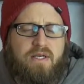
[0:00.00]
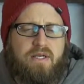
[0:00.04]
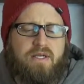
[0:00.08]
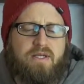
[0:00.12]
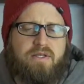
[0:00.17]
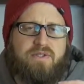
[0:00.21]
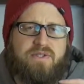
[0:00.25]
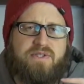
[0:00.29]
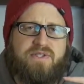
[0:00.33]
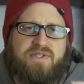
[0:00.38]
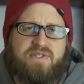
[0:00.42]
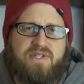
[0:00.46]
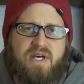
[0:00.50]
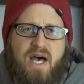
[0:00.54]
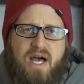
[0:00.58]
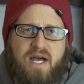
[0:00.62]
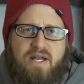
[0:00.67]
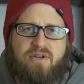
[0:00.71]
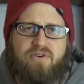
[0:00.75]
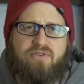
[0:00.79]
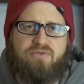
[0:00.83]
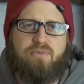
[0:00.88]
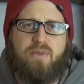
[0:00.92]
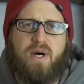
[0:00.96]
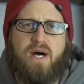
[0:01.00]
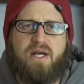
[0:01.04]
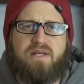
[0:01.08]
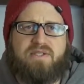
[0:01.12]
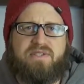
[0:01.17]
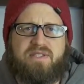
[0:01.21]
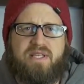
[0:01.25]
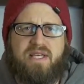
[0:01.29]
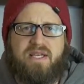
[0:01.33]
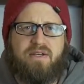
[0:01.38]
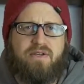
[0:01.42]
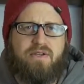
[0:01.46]
inside of my
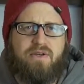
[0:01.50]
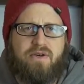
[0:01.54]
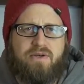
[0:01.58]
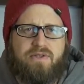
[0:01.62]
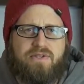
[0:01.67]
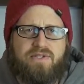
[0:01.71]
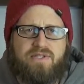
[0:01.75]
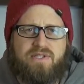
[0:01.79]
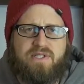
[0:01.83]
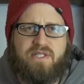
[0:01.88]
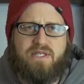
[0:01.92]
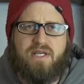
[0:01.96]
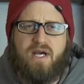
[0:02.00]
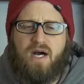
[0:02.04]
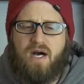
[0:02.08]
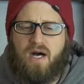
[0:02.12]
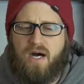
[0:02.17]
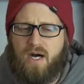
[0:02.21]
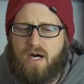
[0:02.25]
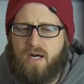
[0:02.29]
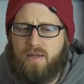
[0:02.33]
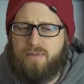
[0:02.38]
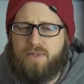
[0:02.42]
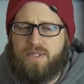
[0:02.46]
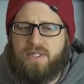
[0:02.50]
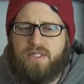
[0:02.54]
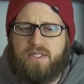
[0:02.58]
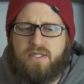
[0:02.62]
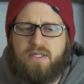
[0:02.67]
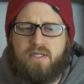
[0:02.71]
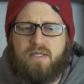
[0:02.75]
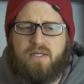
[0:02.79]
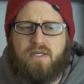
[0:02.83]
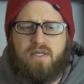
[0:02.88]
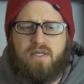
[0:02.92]
scale RC hobby,